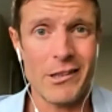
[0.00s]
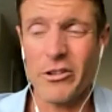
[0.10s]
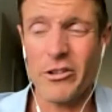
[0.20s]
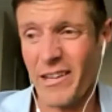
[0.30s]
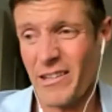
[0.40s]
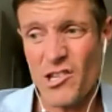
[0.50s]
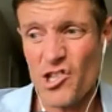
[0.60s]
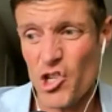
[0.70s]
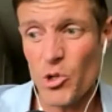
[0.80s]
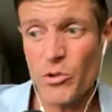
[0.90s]
It's like they
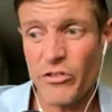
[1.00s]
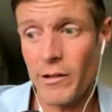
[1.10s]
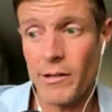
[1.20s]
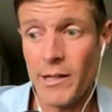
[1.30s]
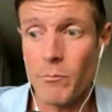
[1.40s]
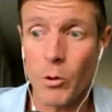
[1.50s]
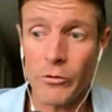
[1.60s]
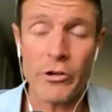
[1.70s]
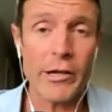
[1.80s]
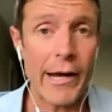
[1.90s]
choose to eat most of
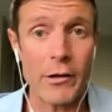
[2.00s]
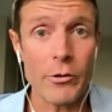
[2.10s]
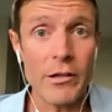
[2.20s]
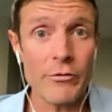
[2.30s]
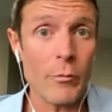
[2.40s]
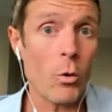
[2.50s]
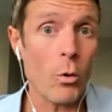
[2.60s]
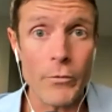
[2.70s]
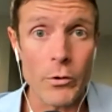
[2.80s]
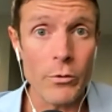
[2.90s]
their calories from whole
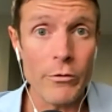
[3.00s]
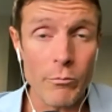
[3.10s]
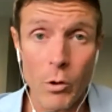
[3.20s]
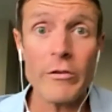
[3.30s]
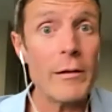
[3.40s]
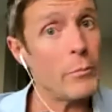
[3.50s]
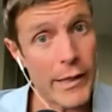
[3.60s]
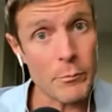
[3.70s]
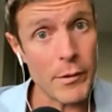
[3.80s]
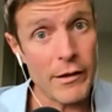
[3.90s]
foods, mostly
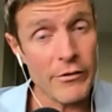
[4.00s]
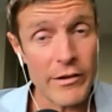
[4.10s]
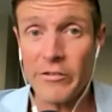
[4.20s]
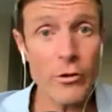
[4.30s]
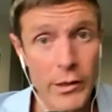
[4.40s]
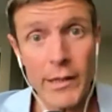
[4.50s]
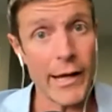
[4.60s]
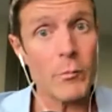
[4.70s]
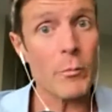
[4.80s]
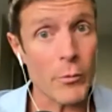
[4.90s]
plant-based. They still eat
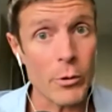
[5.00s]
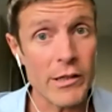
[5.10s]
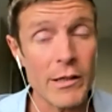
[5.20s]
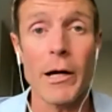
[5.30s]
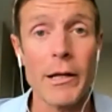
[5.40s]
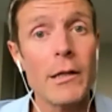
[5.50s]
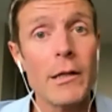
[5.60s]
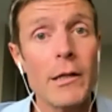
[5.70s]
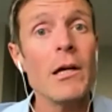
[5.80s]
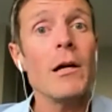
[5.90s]
animal protein, but
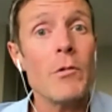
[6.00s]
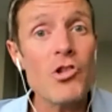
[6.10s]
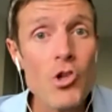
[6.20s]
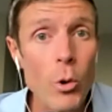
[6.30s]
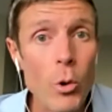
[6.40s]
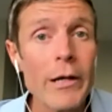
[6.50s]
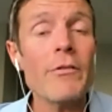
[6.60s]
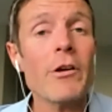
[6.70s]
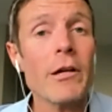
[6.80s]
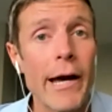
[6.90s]

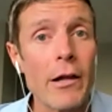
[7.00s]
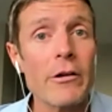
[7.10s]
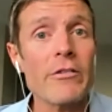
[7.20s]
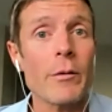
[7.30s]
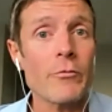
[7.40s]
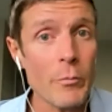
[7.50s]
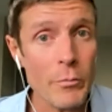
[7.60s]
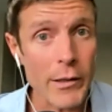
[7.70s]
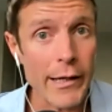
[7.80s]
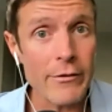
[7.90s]
majority of their calories comes from
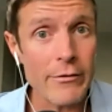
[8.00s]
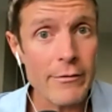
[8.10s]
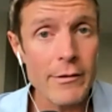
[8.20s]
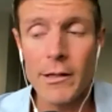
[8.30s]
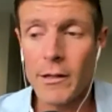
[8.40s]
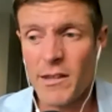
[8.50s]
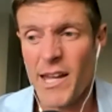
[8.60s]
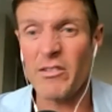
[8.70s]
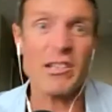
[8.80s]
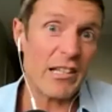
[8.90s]
plants. They
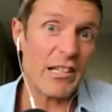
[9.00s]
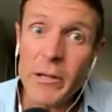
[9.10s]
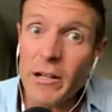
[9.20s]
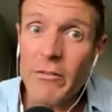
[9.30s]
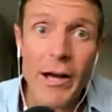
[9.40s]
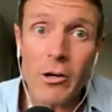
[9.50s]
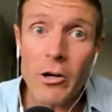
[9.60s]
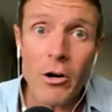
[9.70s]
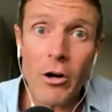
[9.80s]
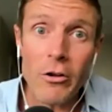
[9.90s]
have a little bit of
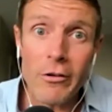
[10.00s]
alcohol,